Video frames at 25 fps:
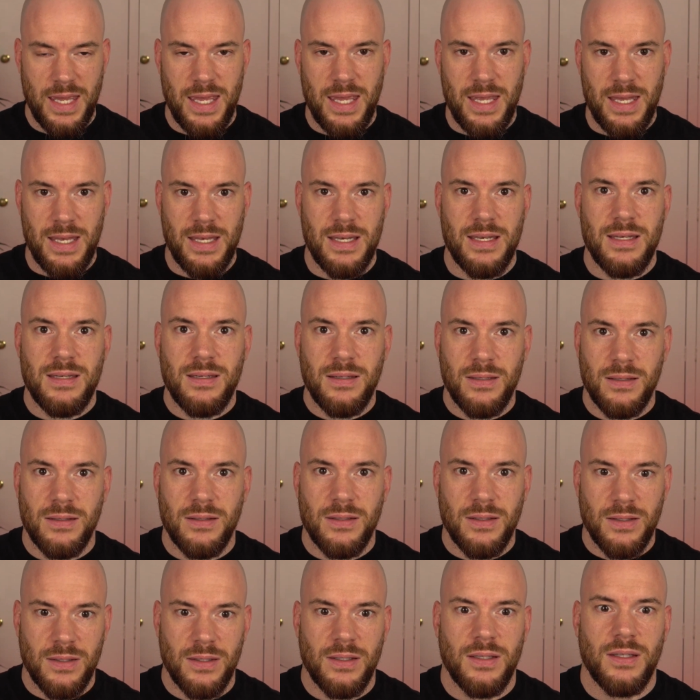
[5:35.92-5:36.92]

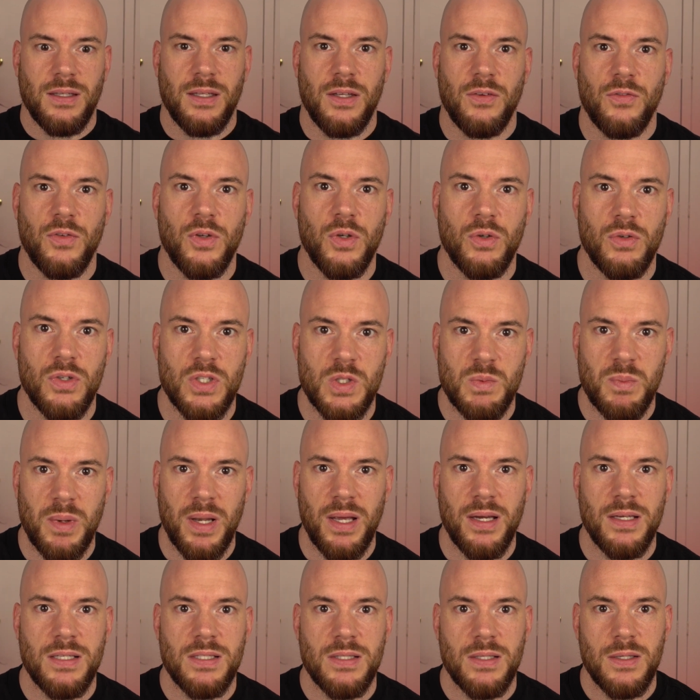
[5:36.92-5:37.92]

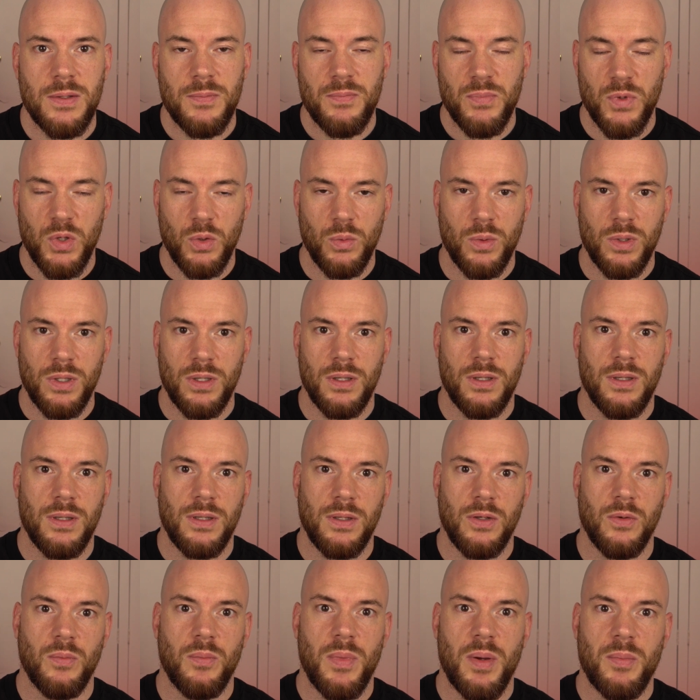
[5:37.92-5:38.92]
splicer, you're
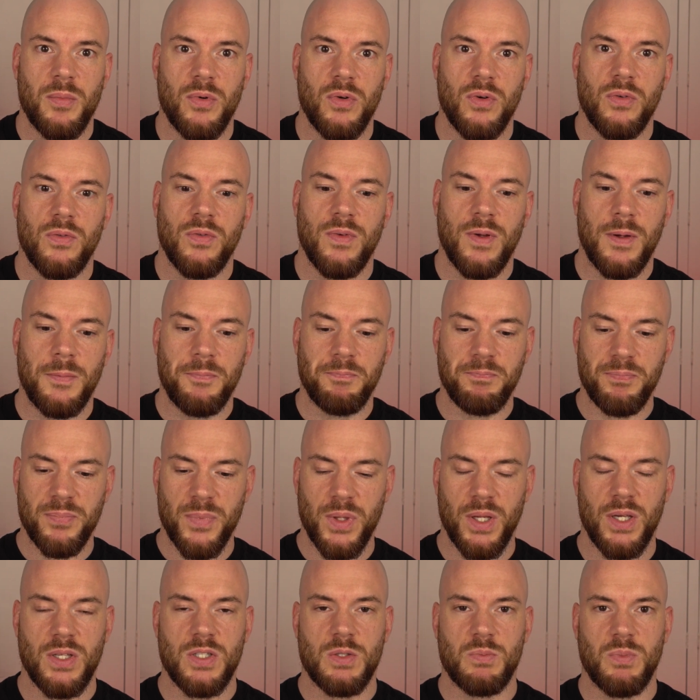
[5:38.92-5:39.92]
a member of
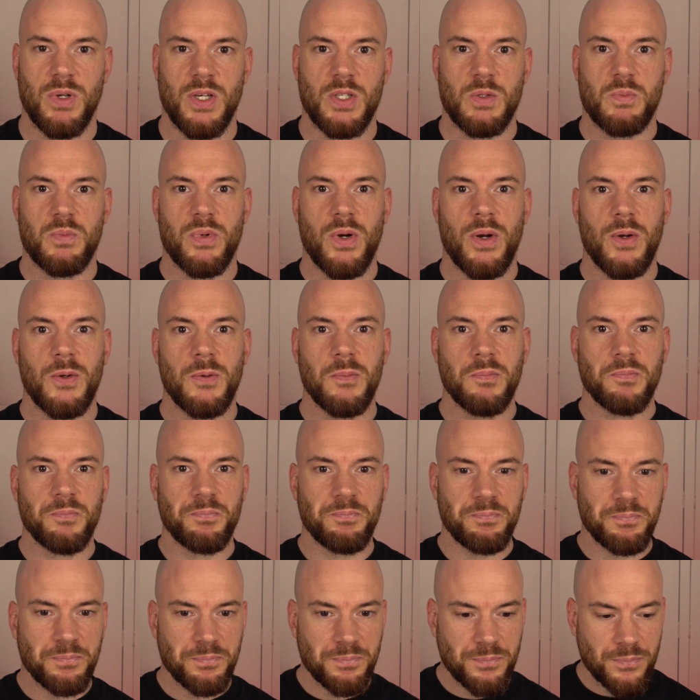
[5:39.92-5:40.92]
Unsplice Pro,
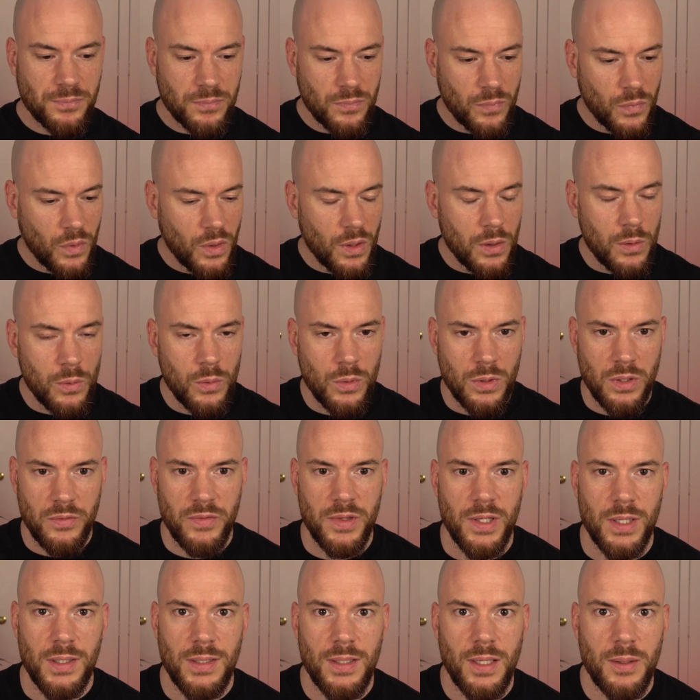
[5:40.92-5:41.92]
one
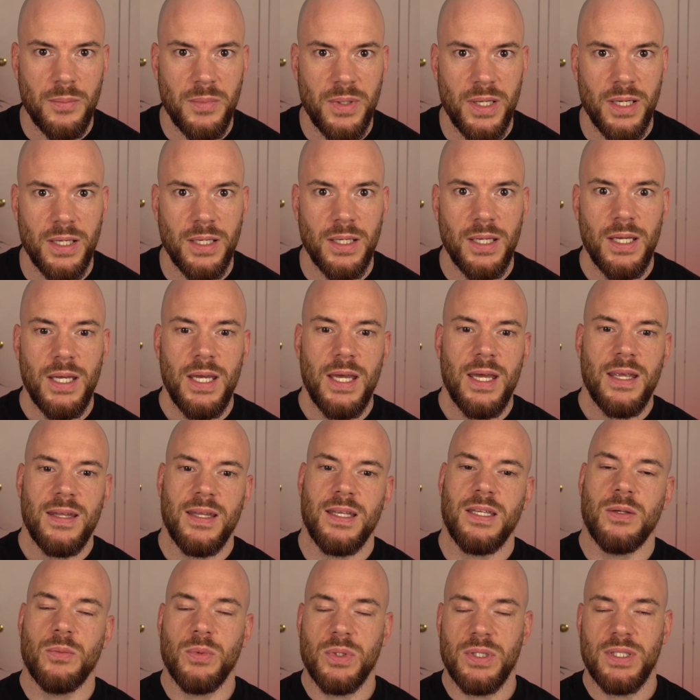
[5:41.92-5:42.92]
of the alumni,
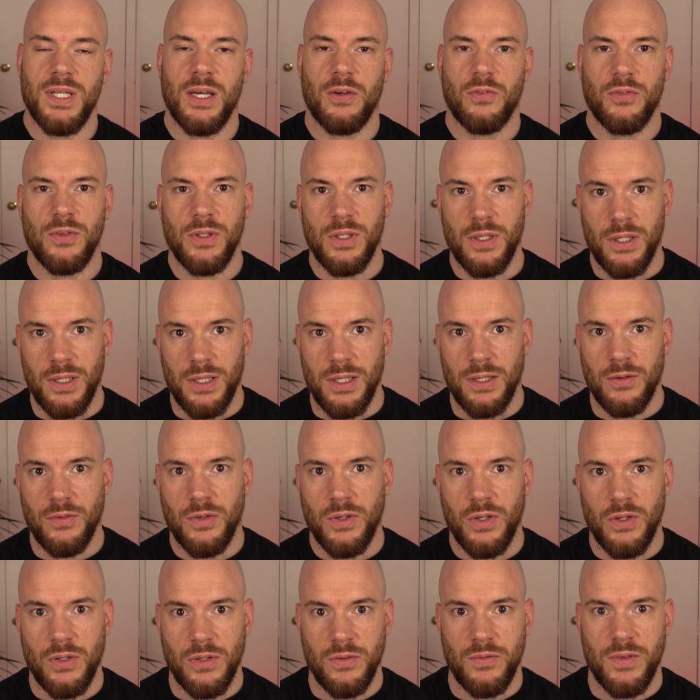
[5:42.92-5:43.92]
then you would definitely
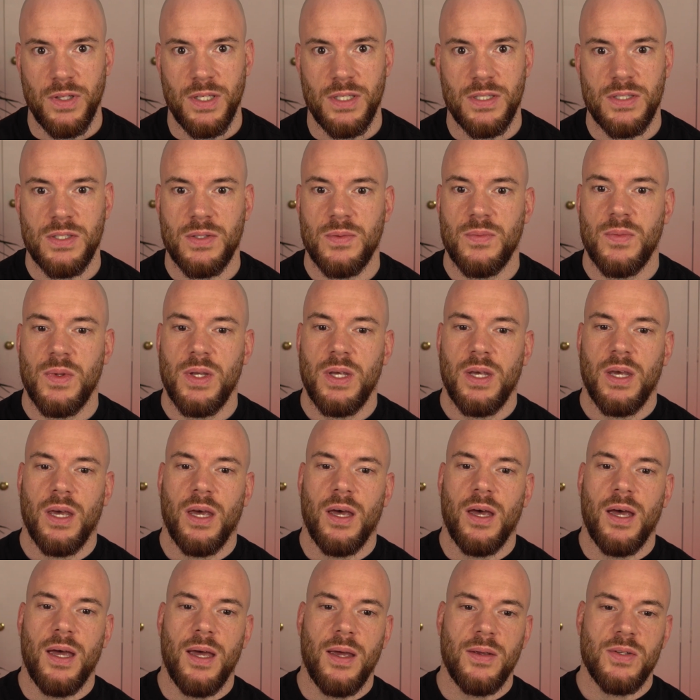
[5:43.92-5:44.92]
have heard of this.
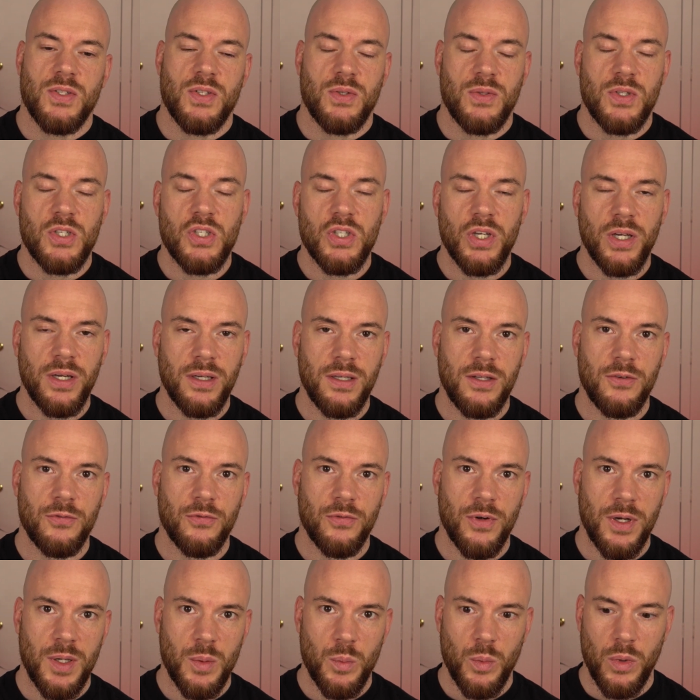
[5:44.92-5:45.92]
So the Shiny
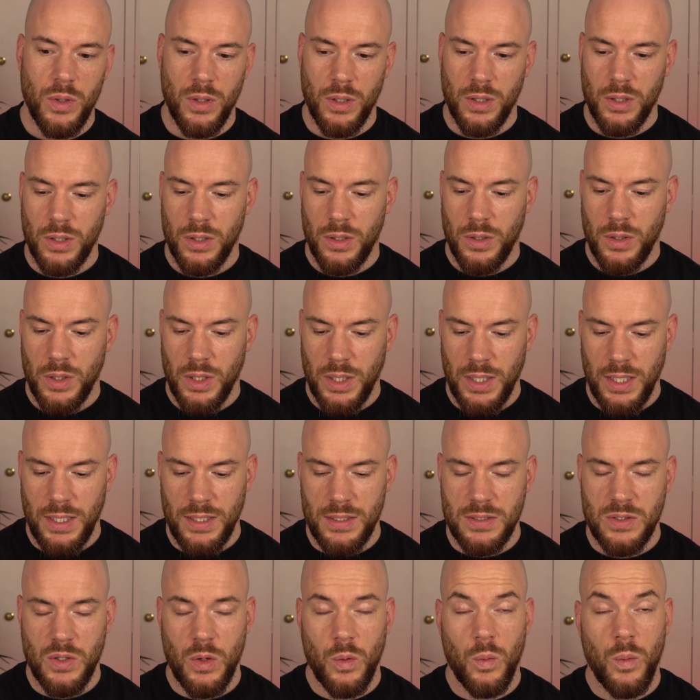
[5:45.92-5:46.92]
framework
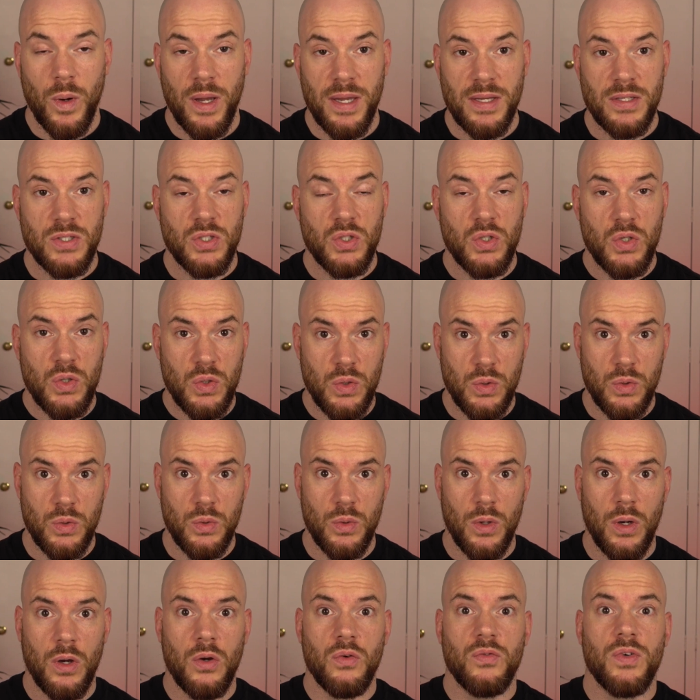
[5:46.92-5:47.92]
is a way
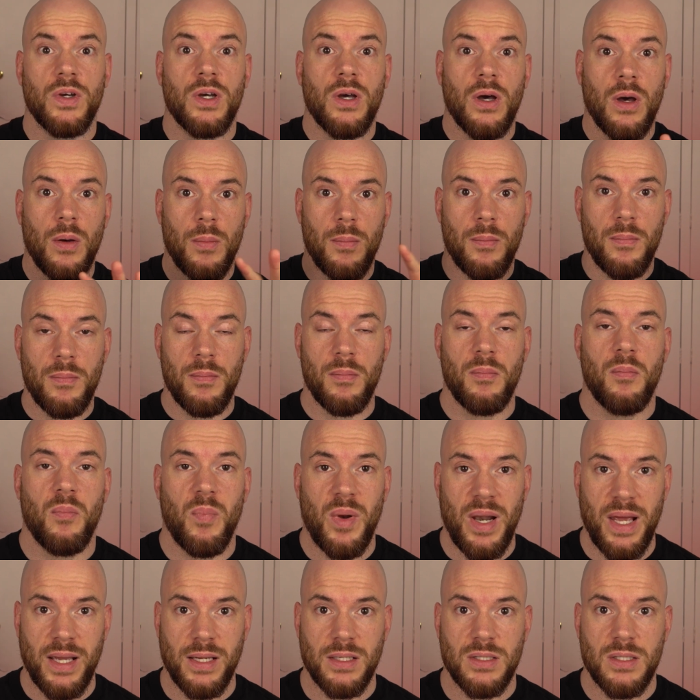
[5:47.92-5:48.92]
to overcome
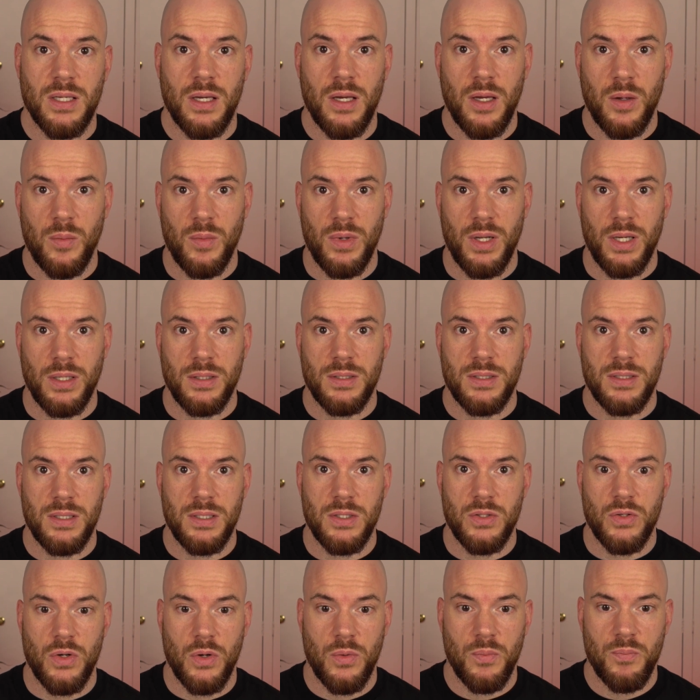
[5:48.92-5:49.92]
blank timeline
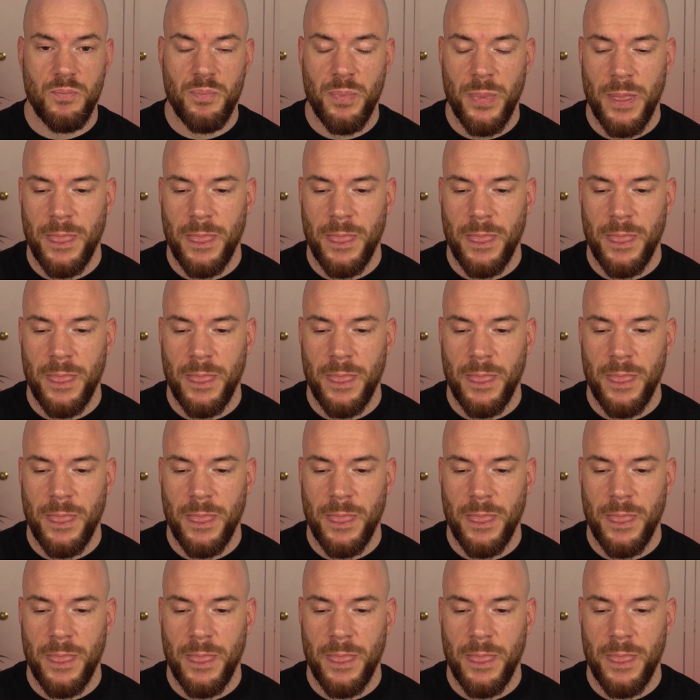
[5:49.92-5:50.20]
syndrome.